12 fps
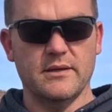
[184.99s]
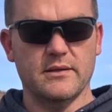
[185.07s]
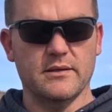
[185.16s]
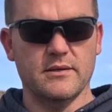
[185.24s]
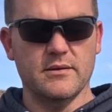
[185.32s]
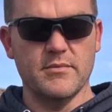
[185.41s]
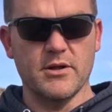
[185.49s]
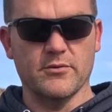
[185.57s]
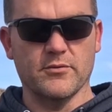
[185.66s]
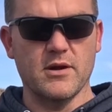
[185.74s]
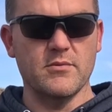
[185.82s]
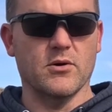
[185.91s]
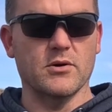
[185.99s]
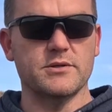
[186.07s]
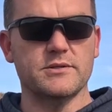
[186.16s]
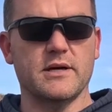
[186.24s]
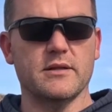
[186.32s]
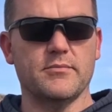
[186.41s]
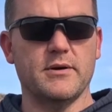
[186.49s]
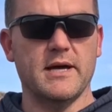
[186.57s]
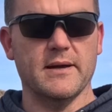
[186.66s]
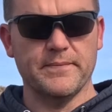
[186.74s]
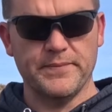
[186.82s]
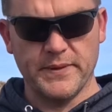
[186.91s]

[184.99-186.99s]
The, the metal frame arches out of the back.